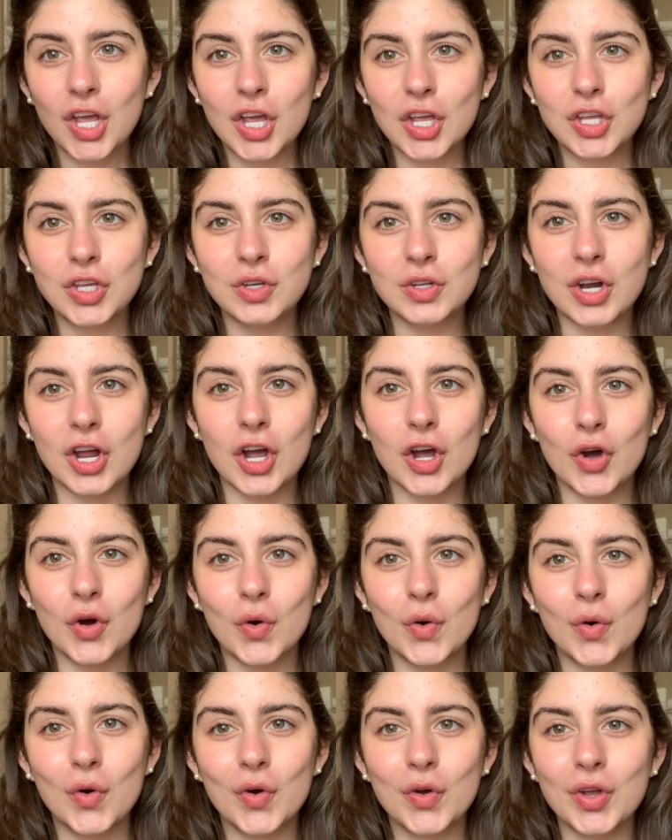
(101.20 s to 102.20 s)
you
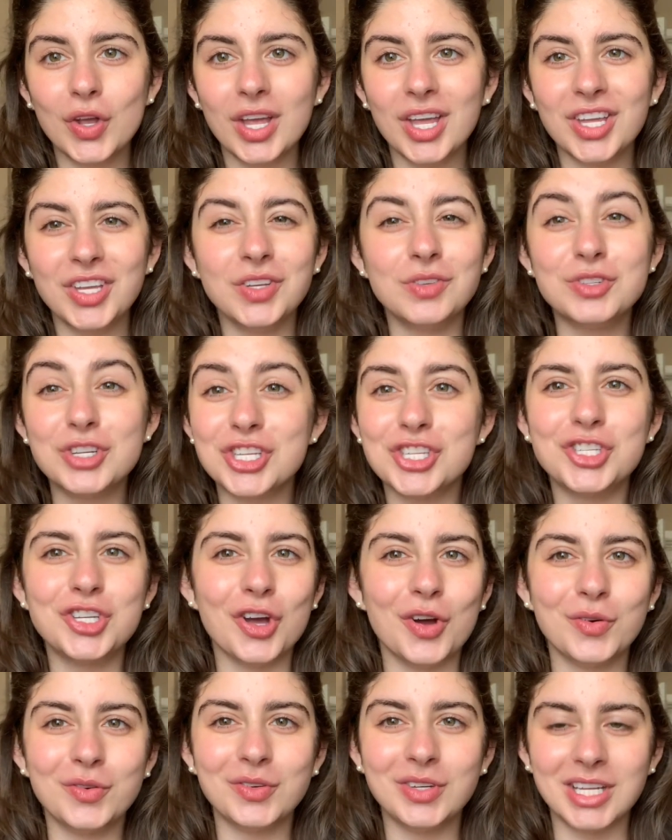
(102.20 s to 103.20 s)
know, you just
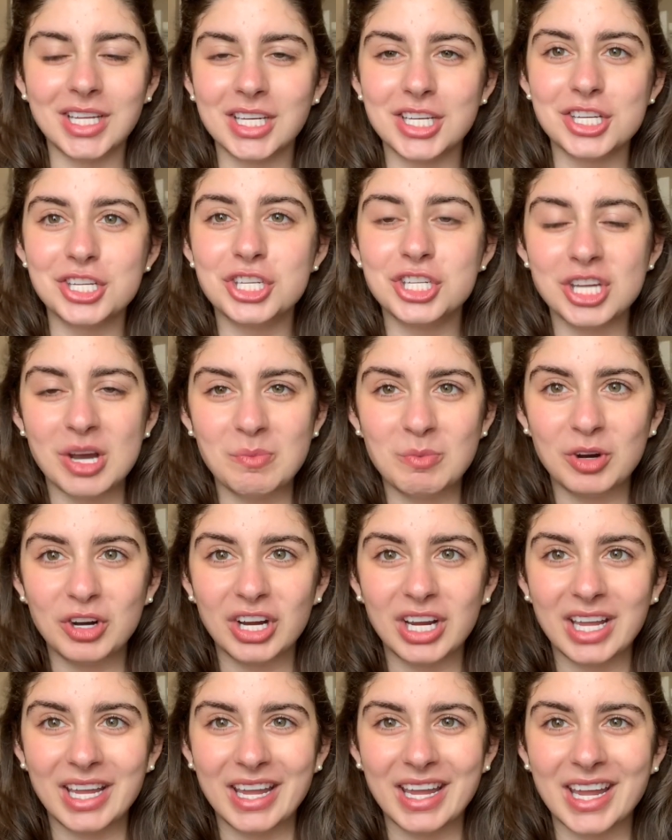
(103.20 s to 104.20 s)
don't need a
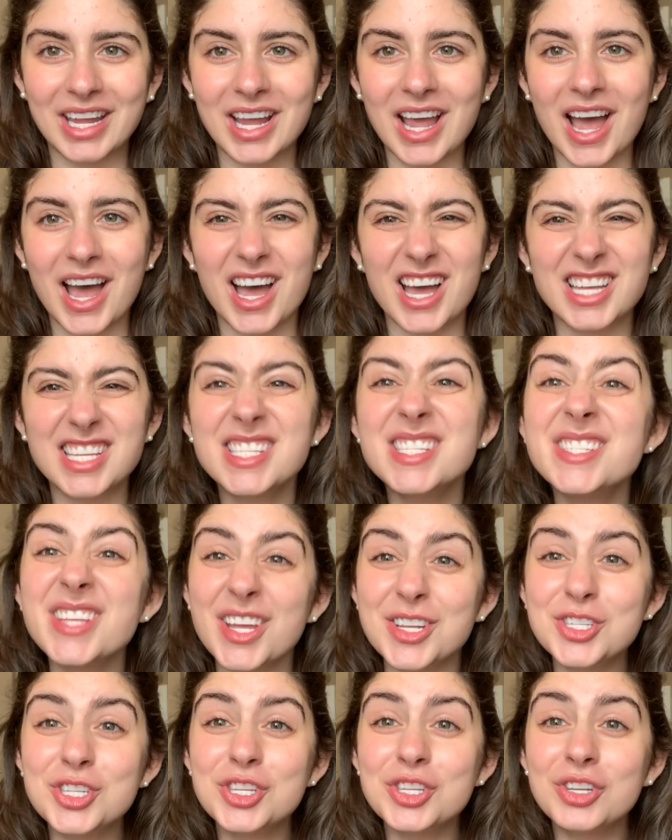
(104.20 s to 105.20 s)
shimmery
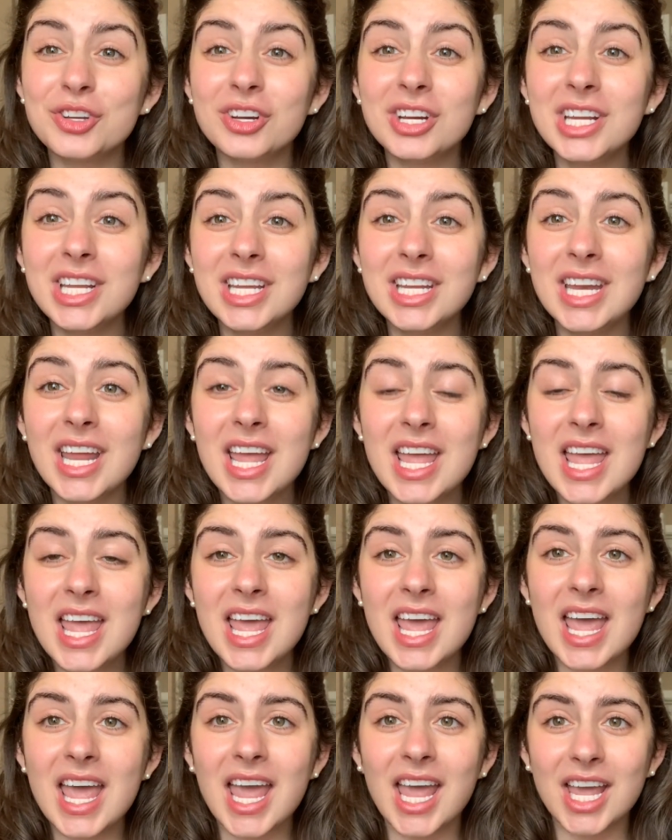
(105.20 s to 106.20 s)
sunscreen.
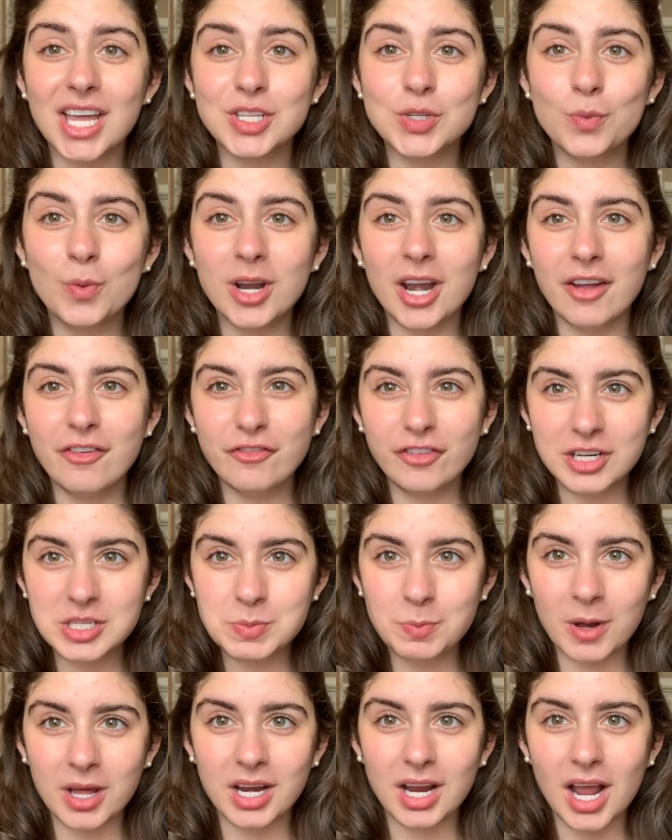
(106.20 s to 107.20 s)
And when I first
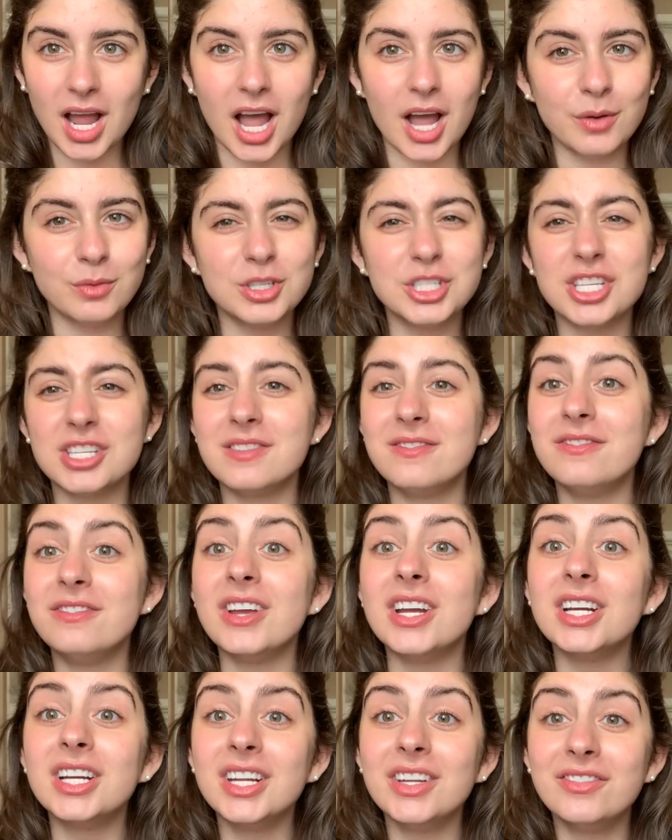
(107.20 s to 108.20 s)
bought it, I was just
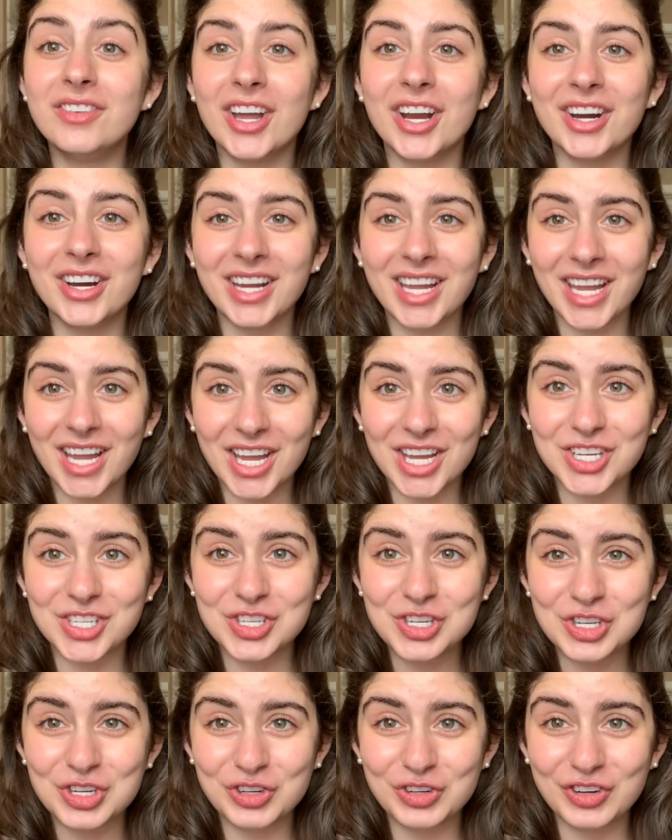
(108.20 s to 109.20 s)
very, very
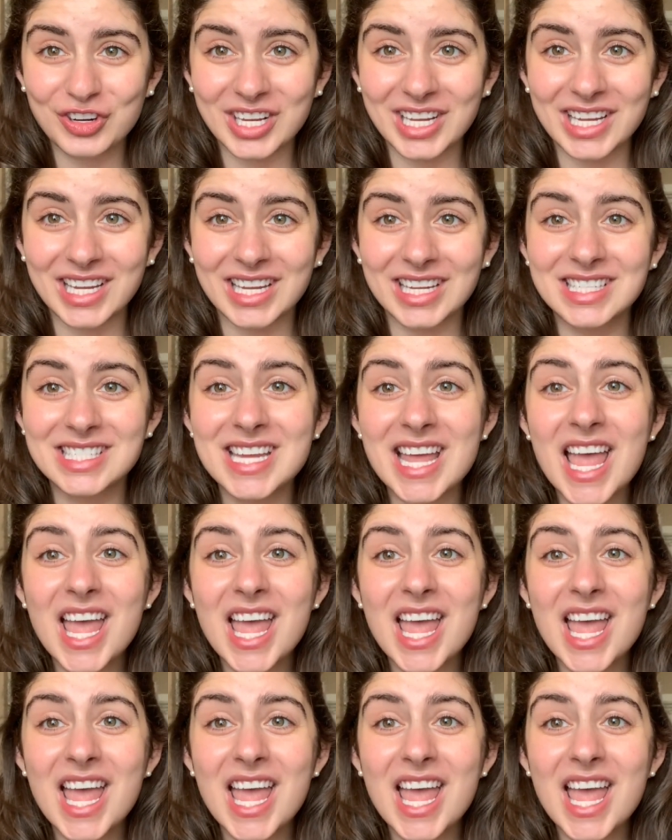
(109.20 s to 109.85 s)
intrigued.